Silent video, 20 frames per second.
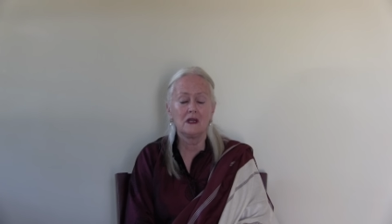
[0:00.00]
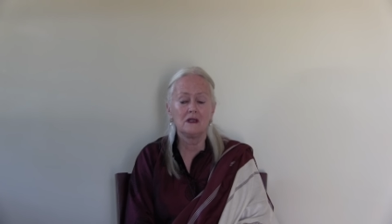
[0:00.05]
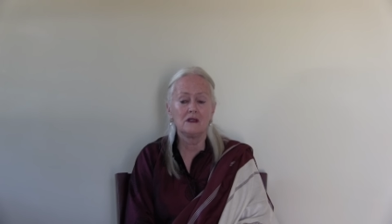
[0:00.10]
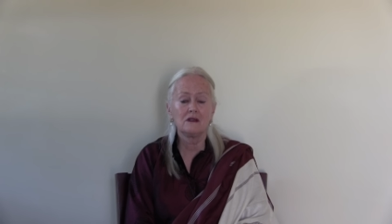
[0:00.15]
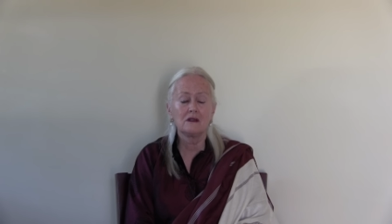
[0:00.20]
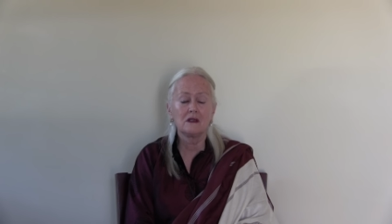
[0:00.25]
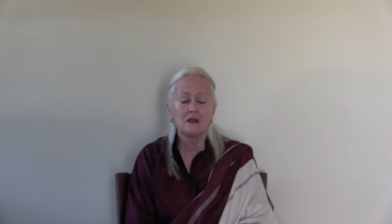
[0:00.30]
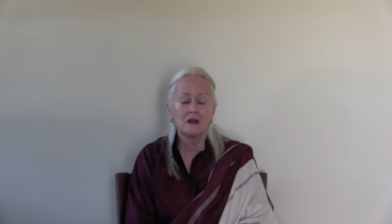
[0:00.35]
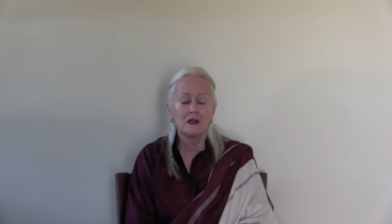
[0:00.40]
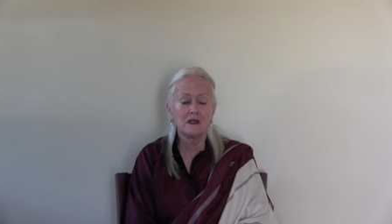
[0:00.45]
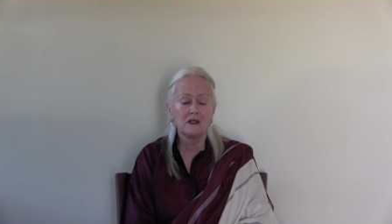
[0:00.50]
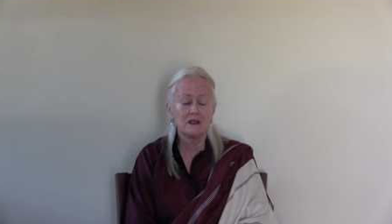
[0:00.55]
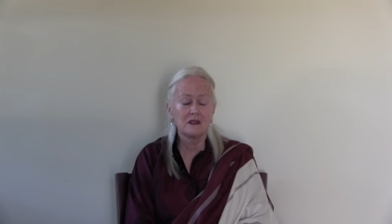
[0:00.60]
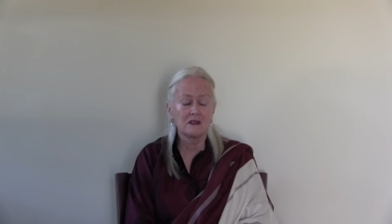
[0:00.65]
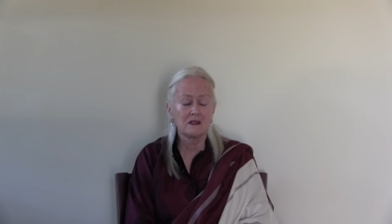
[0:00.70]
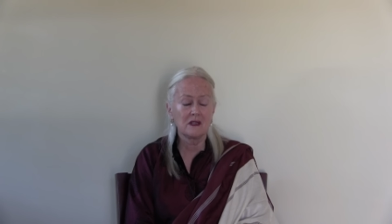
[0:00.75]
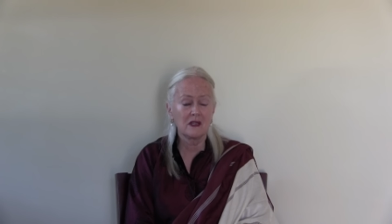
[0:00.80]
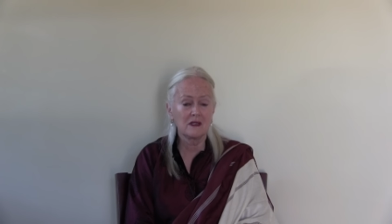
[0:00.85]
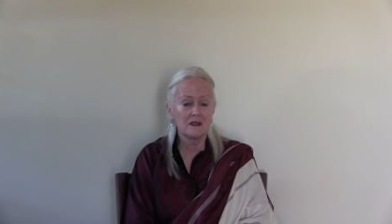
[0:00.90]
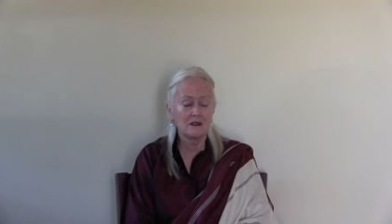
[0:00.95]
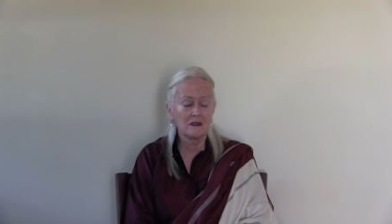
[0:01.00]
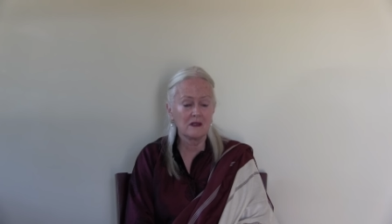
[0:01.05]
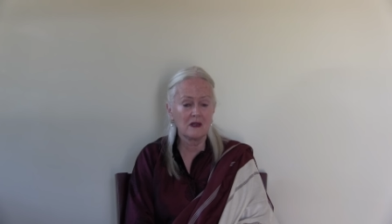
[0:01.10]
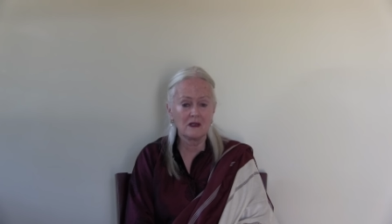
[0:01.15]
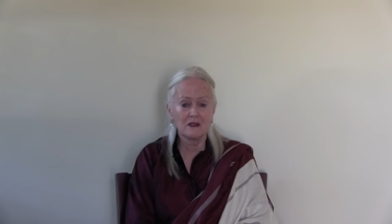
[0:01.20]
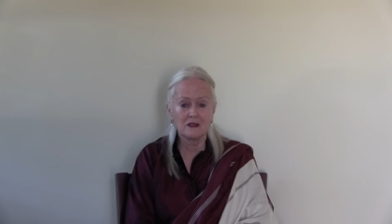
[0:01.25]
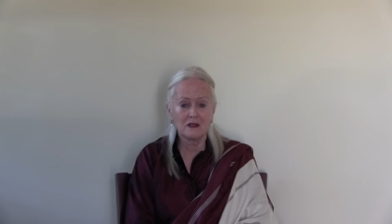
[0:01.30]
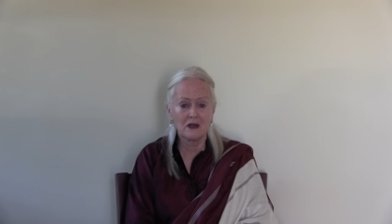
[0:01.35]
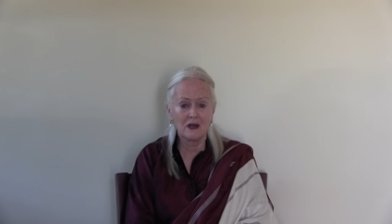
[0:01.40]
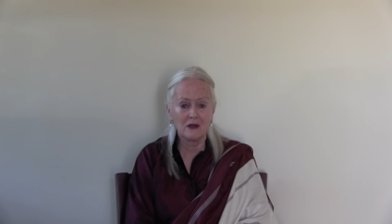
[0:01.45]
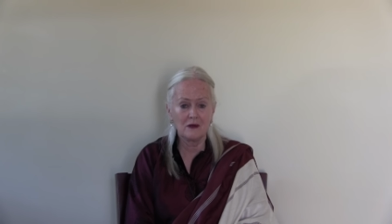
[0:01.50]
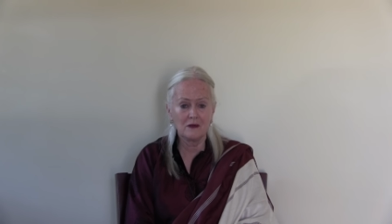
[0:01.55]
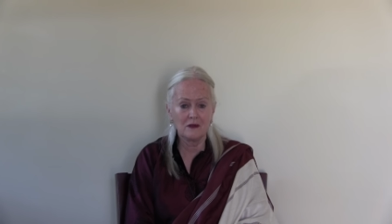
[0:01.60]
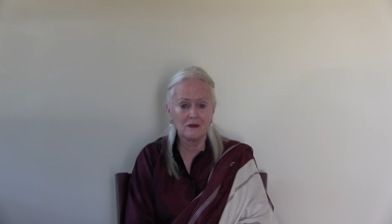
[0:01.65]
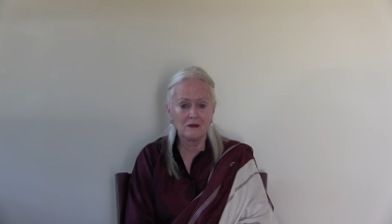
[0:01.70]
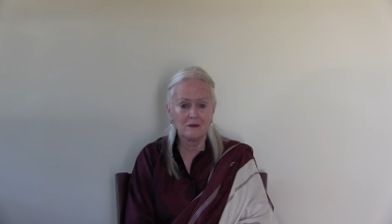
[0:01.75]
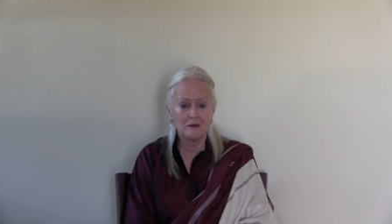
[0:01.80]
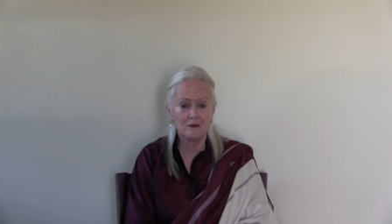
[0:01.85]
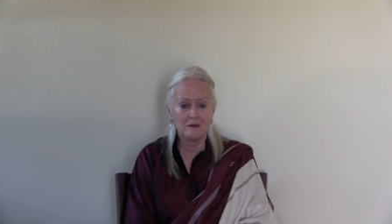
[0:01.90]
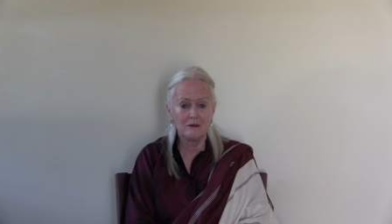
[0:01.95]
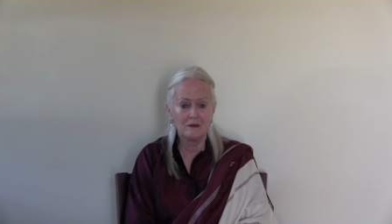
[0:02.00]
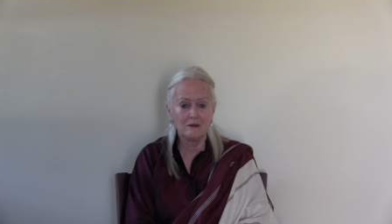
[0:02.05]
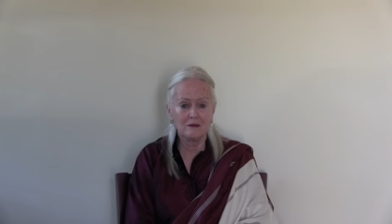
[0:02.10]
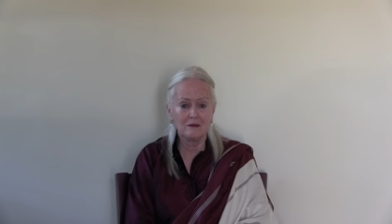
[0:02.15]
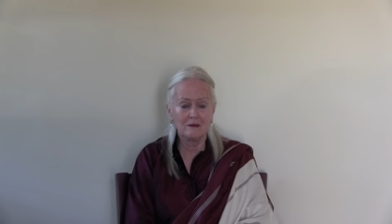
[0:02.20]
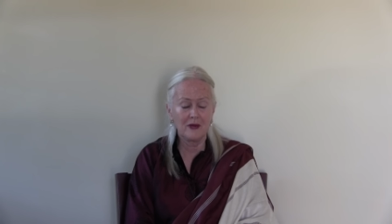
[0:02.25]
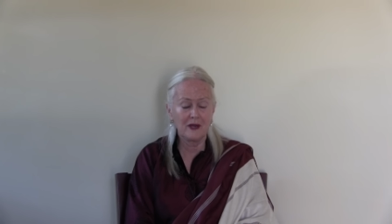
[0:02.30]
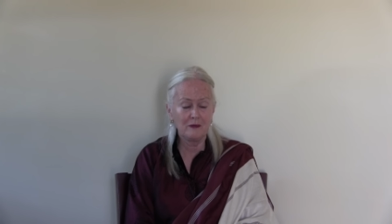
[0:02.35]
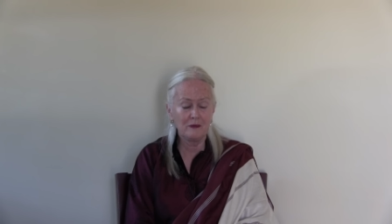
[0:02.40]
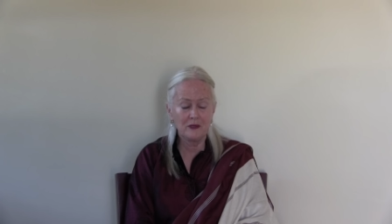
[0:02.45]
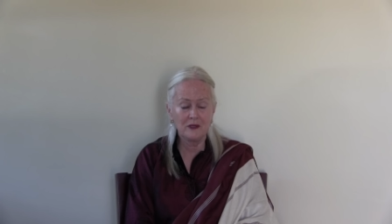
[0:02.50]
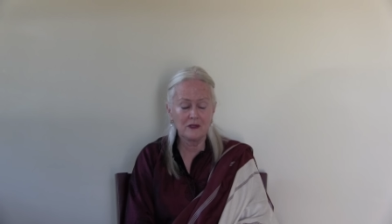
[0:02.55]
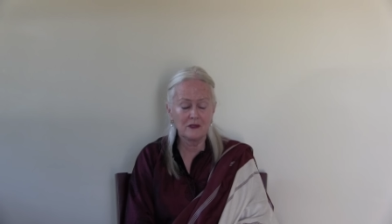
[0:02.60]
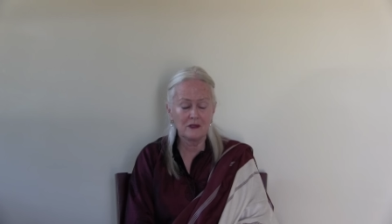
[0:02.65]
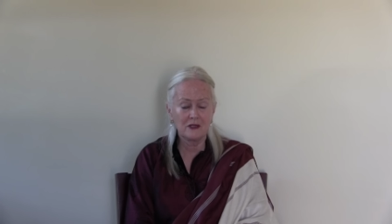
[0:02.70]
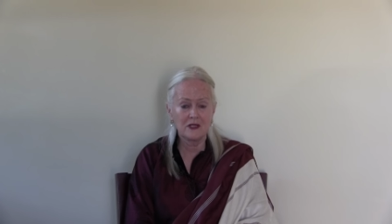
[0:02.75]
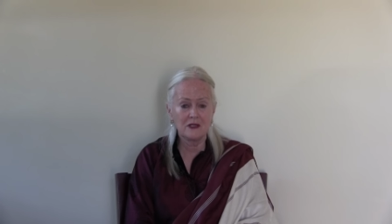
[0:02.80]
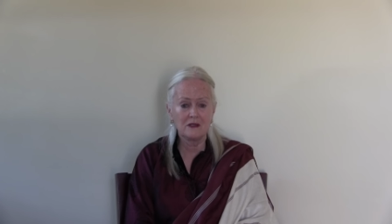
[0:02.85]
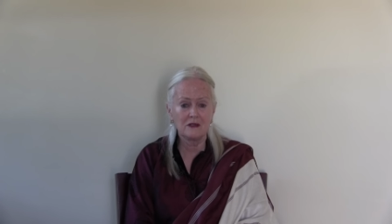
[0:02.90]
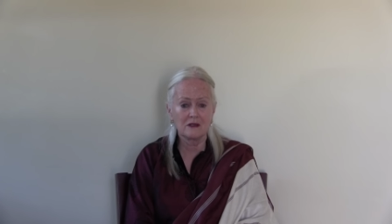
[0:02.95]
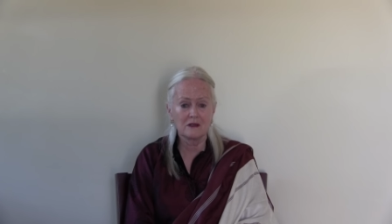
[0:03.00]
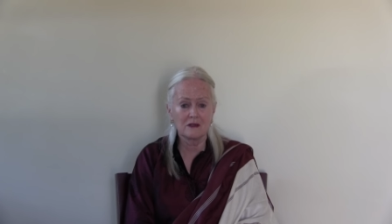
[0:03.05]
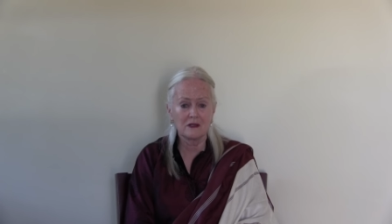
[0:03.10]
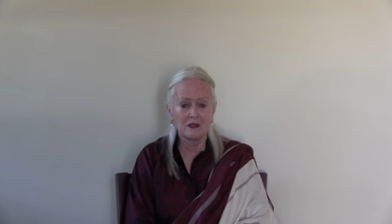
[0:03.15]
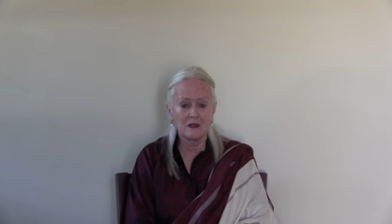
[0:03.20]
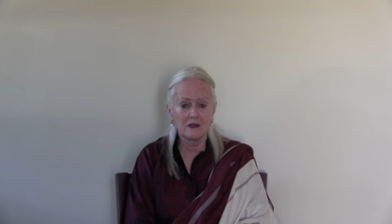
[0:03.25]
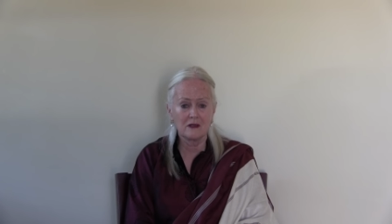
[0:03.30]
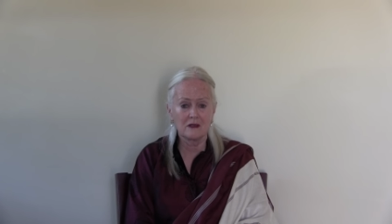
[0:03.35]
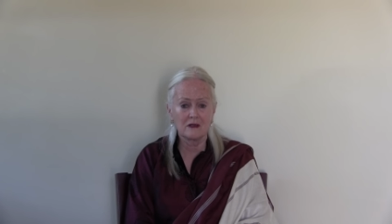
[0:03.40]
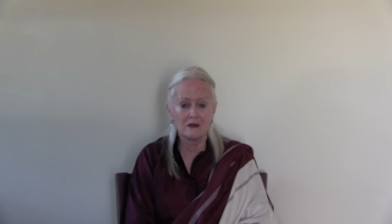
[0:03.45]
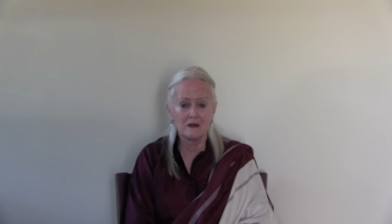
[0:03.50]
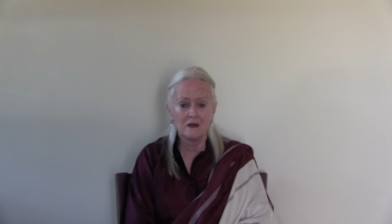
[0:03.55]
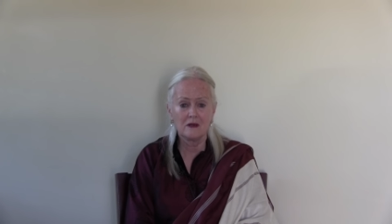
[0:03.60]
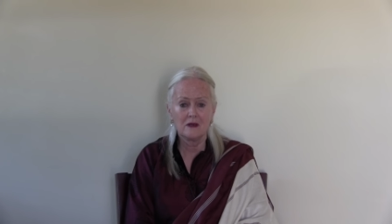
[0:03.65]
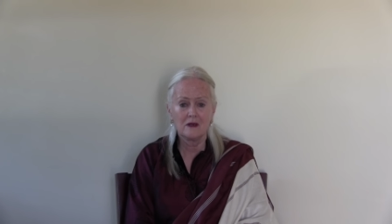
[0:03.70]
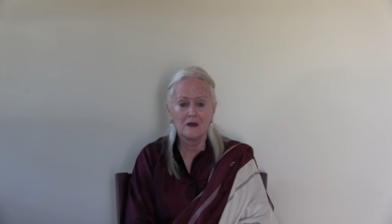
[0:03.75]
and to a large extent, it's not taught by Buddhist teachers either.